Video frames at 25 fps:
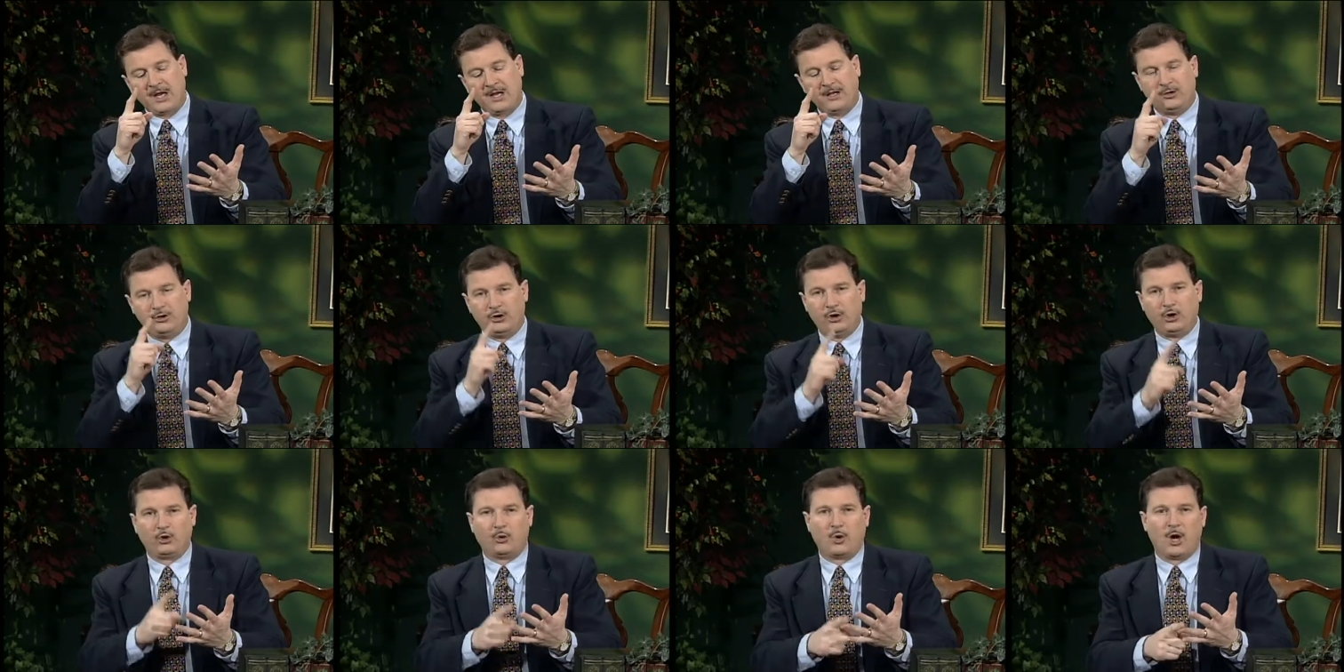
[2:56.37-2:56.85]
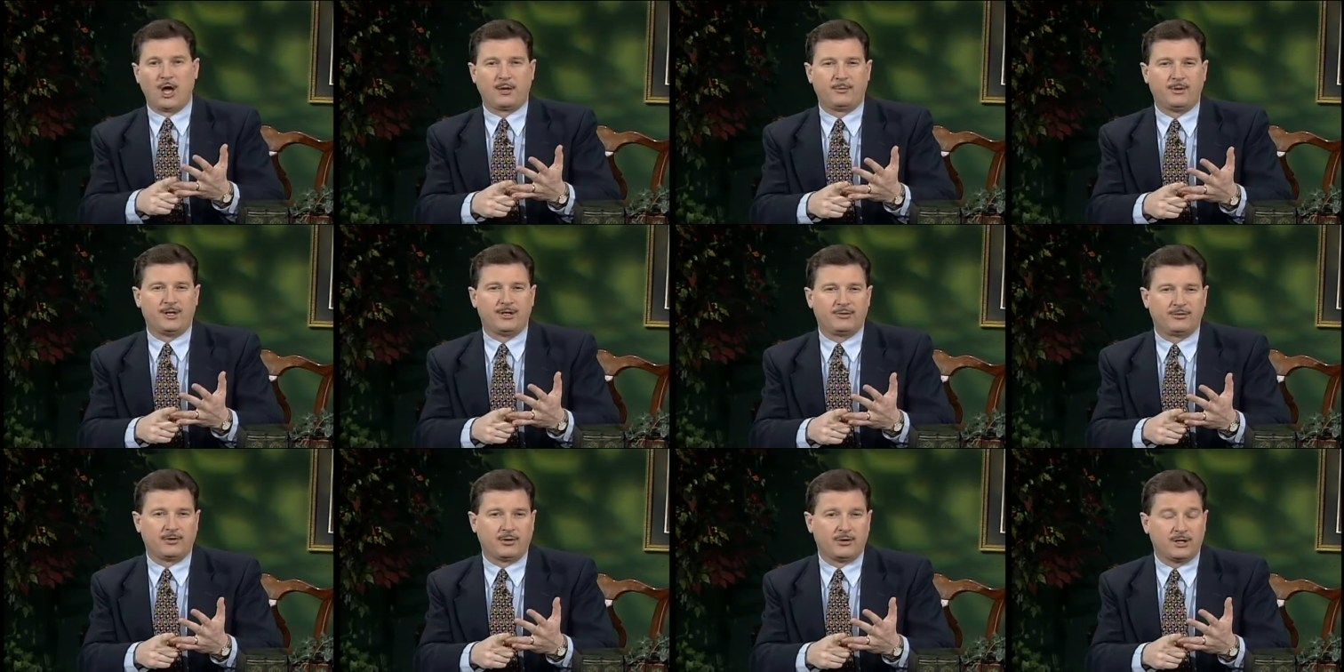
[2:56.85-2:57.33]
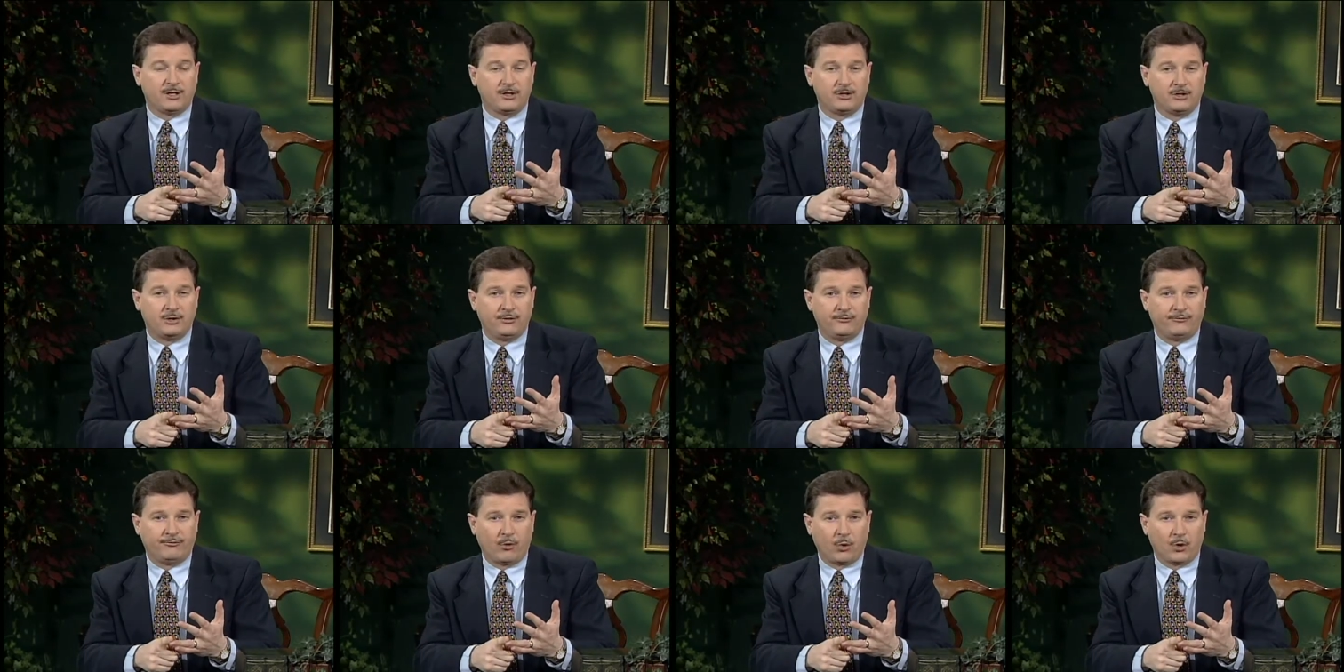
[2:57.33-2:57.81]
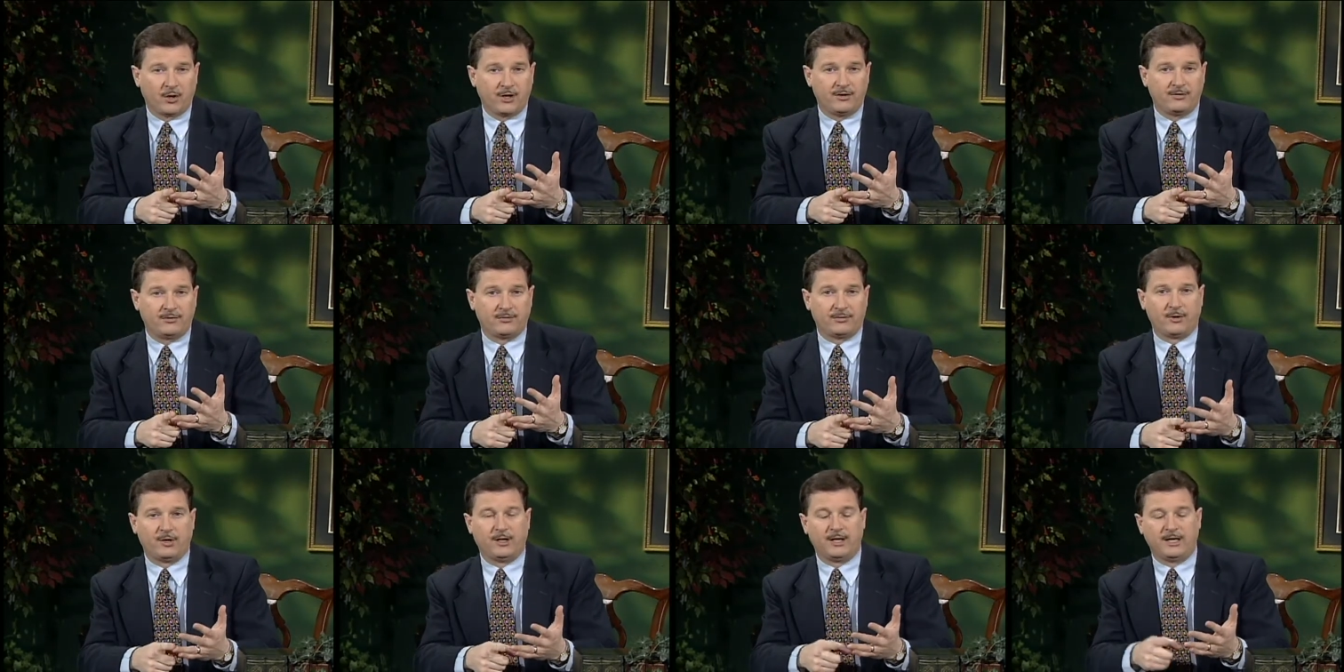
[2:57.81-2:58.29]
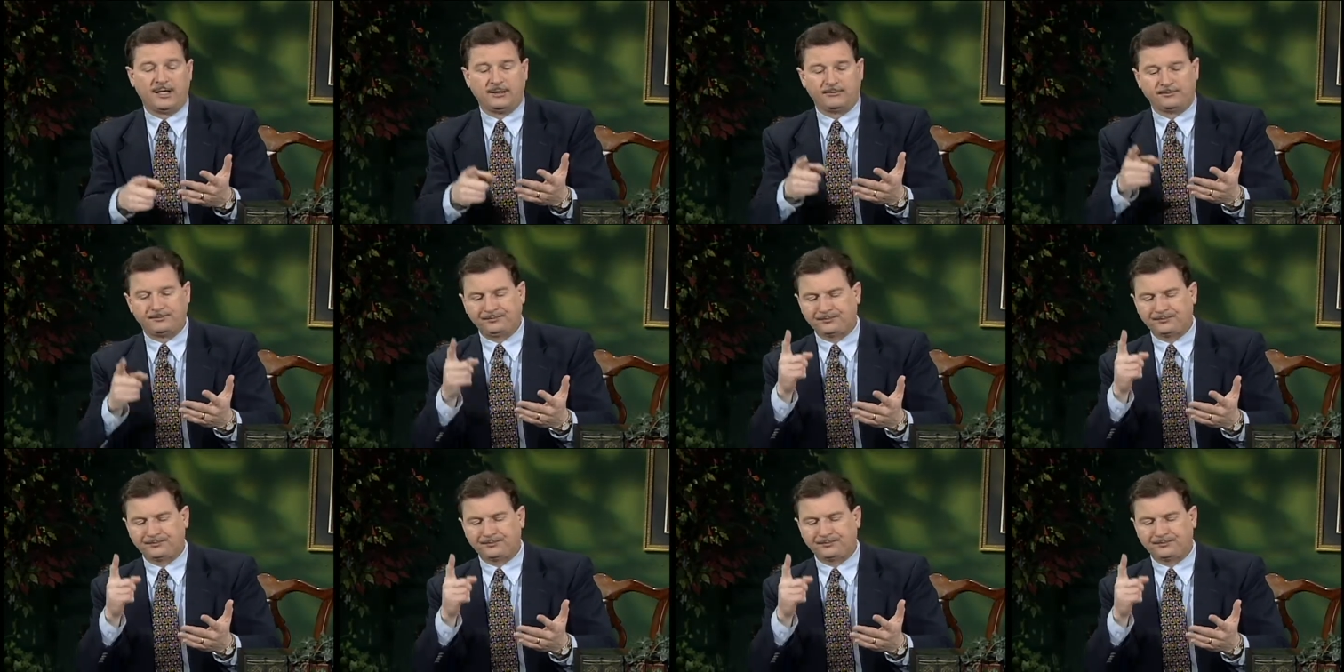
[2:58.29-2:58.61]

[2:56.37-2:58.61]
Deuteronomy 32, 43,